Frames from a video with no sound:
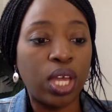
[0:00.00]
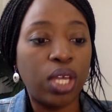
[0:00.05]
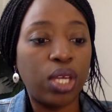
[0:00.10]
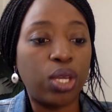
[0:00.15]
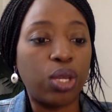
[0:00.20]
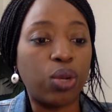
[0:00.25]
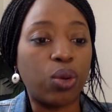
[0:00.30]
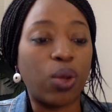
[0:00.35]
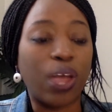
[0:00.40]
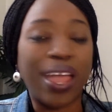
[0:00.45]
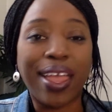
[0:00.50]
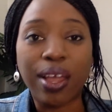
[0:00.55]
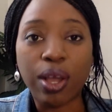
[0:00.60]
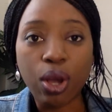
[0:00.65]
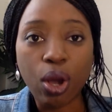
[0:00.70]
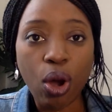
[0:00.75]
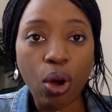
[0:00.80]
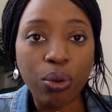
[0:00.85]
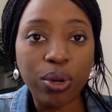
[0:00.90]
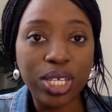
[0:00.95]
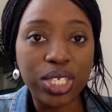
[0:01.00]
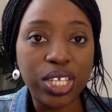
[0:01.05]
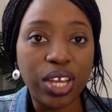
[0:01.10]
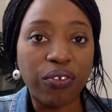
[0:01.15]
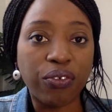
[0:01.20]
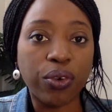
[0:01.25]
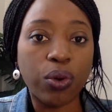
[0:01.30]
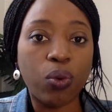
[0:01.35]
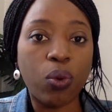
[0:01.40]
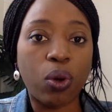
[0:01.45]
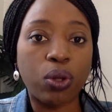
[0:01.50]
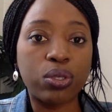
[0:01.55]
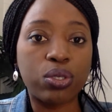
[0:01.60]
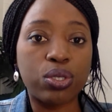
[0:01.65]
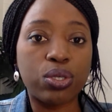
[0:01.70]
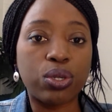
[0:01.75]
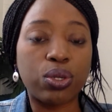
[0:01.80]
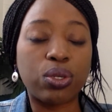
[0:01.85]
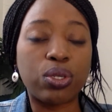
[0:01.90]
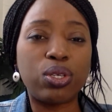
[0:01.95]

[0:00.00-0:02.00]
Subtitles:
encourage everyone to,